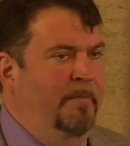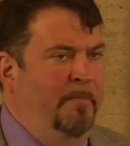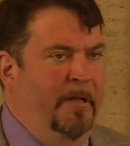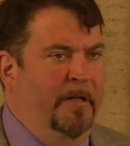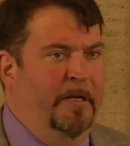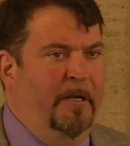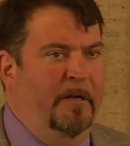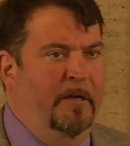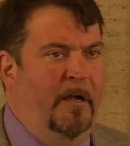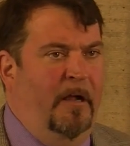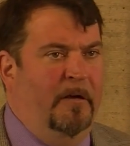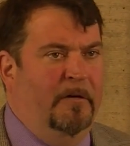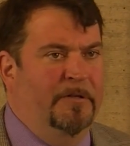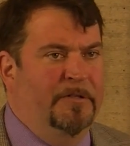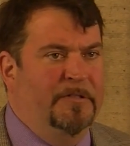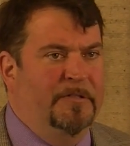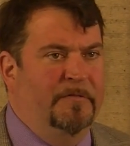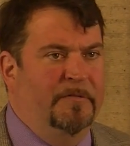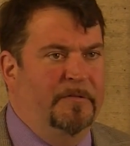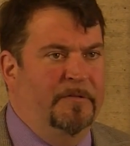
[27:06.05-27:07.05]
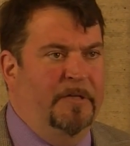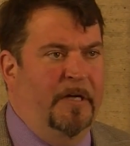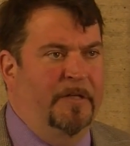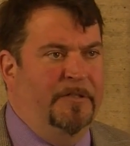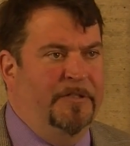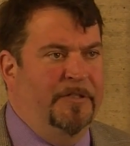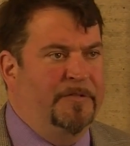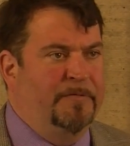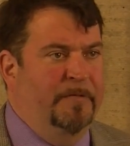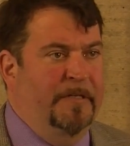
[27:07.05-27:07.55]
million
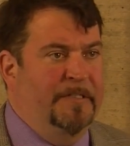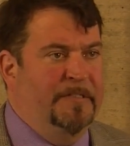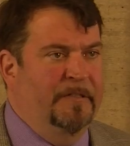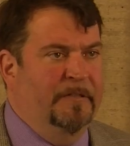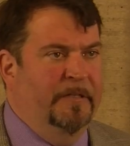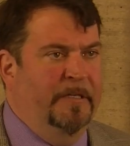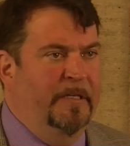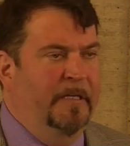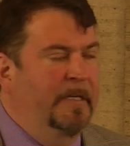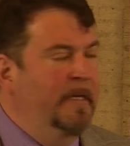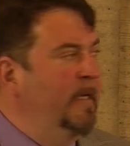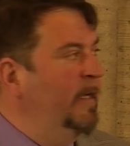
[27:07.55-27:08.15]
just recently,